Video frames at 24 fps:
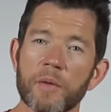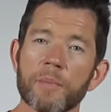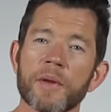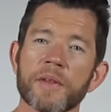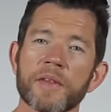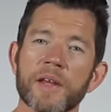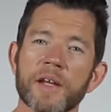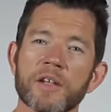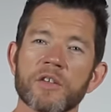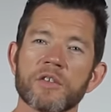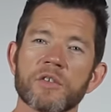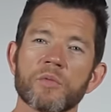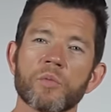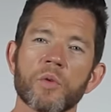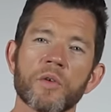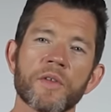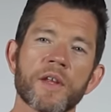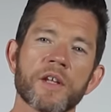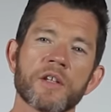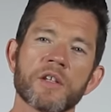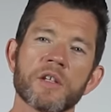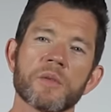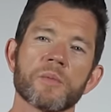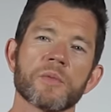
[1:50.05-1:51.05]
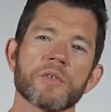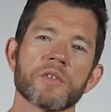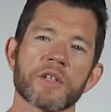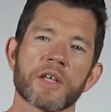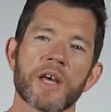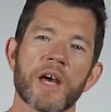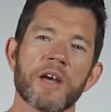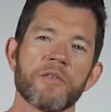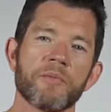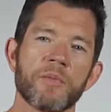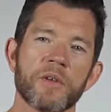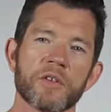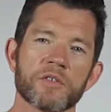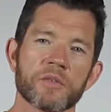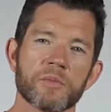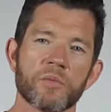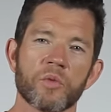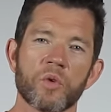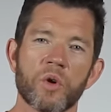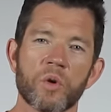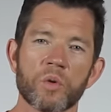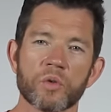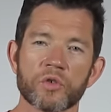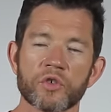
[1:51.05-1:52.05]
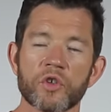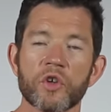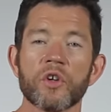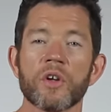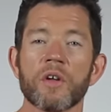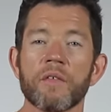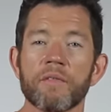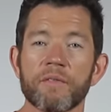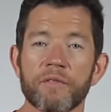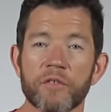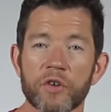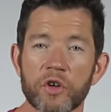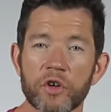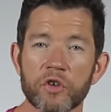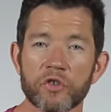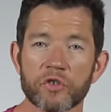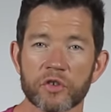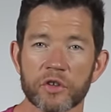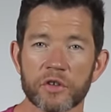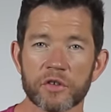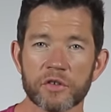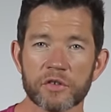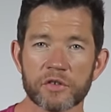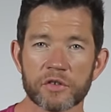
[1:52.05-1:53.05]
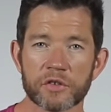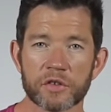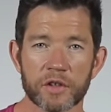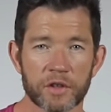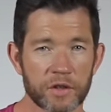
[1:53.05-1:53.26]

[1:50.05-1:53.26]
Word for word: But they, what they did was it gave me some alternate versions,